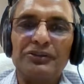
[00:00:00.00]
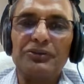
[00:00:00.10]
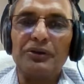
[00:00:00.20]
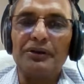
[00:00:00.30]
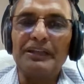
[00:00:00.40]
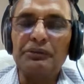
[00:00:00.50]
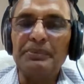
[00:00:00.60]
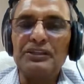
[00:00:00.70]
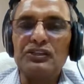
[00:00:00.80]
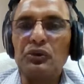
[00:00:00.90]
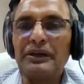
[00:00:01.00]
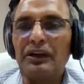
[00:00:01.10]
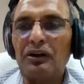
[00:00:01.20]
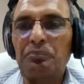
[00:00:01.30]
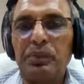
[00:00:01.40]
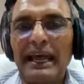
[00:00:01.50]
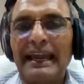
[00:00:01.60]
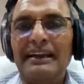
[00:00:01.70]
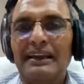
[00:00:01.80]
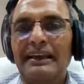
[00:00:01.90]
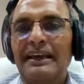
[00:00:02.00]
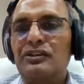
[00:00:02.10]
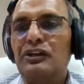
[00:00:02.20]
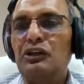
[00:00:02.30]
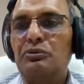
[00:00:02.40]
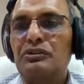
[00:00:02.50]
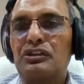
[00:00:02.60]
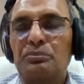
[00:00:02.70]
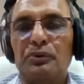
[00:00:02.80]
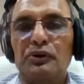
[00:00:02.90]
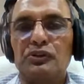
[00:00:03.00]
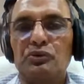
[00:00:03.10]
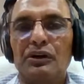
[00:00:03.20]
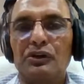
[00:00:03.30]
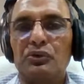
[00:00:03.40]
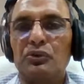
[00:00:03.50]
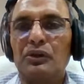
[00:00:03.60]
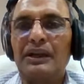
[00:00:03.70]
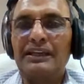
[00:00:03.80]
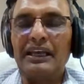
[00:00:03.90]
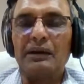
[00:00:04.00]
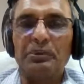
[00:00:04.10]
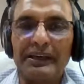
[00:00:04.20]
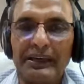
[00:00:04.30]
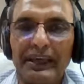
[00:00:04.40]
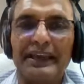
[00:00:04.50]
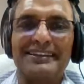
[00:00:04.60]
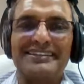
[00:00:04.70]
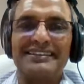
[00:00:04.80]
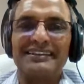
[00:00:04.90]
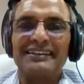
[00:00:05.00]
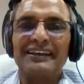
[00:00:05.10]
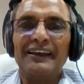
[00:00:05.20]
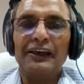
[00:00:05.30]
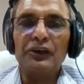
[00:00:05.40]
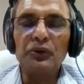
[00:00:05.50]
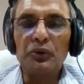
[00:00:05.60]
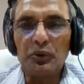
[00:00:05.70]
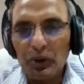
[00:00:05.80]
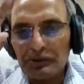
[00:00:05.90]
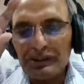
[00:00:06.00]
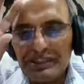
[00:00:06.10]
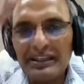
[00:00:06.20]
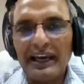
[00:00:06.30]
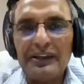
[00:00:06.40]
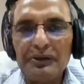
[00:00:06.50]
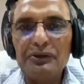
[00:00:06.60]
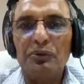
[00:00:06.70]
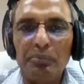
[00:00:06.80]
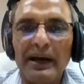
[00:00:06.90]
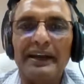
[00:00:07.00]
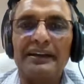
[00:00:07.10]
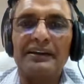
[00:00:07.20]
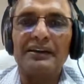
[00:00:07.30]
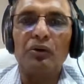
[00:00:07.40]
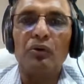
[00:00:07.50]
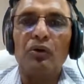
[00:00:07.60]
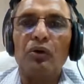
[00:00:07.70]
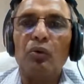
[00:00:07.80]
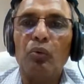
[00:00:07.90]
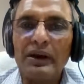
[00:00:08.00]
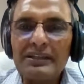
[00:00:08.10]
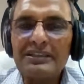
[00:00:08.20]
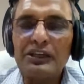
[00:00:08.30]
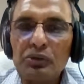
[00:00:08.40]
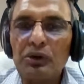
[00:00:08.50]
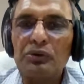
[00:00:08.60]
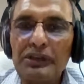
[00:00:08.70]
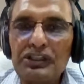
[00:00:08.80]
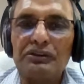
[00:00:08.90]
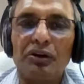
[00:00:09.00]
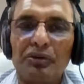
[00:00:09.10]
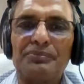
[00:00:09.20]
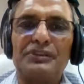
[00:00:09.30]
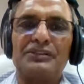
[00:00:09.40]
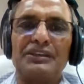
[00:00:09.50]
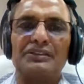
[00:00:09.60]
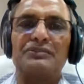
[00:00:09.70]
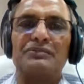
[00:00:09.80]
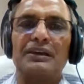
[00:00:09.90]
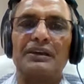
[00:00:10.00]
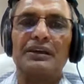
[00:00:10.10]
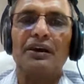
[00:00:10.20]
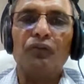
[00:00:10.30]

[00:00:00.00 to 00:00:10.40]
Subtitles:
So that means you cannot blindly, as an individual, suppose you want to take up a case, you got to decide in your mind, what is that you want to achieve out of this case today?